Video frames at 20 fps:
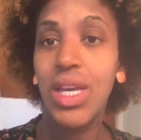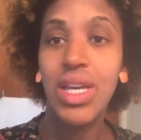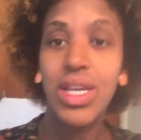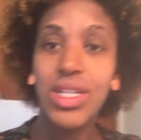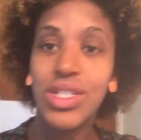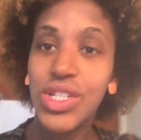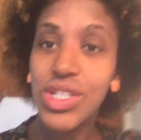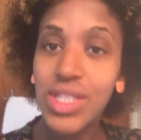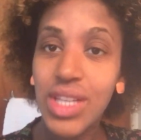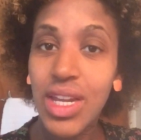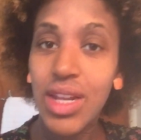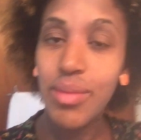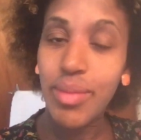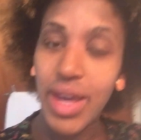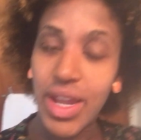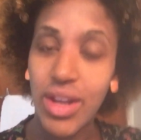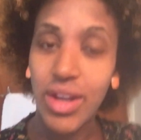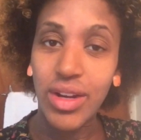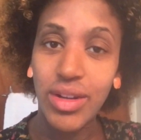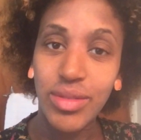she's getting
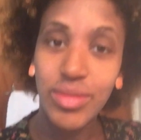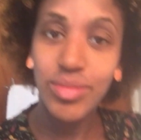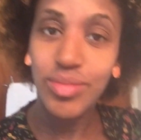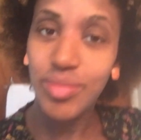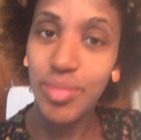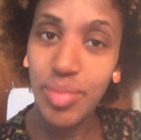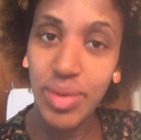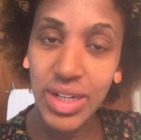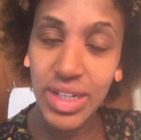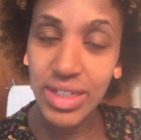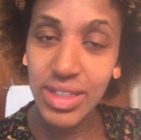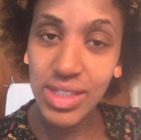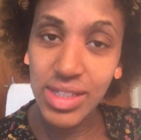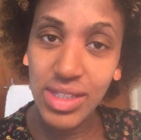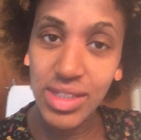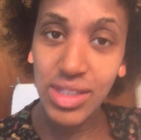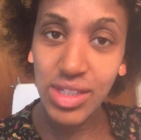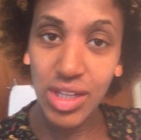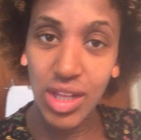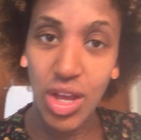better, but
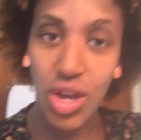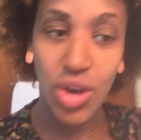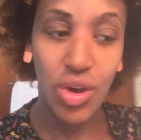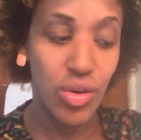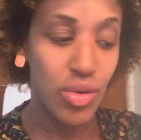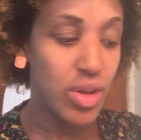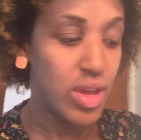it's slow.